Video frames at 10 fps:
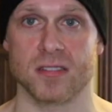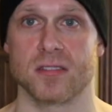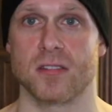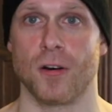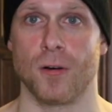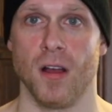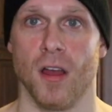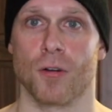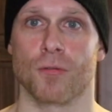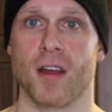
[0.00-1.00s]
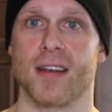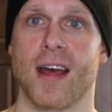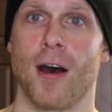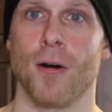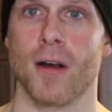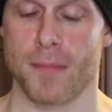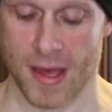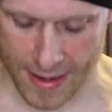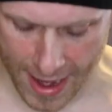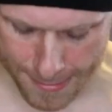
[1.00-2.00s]
So right now I'm
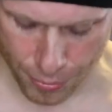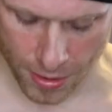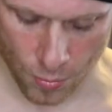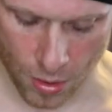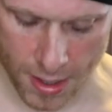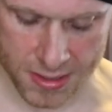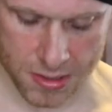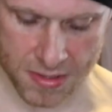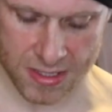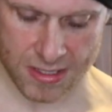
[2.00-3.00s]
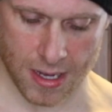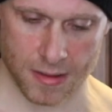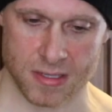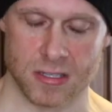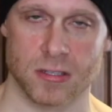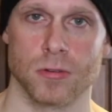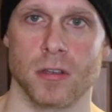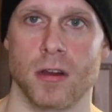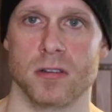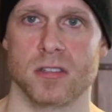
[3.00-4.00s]
at 9.1, so I'm gonna stand on the stool
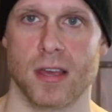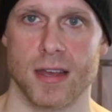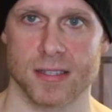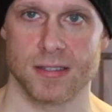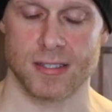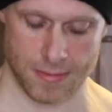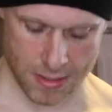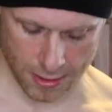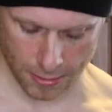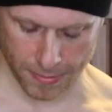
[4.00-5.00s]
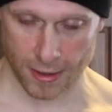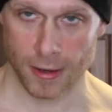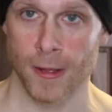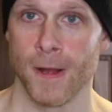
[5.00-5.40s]
here so you guys can see me a little better.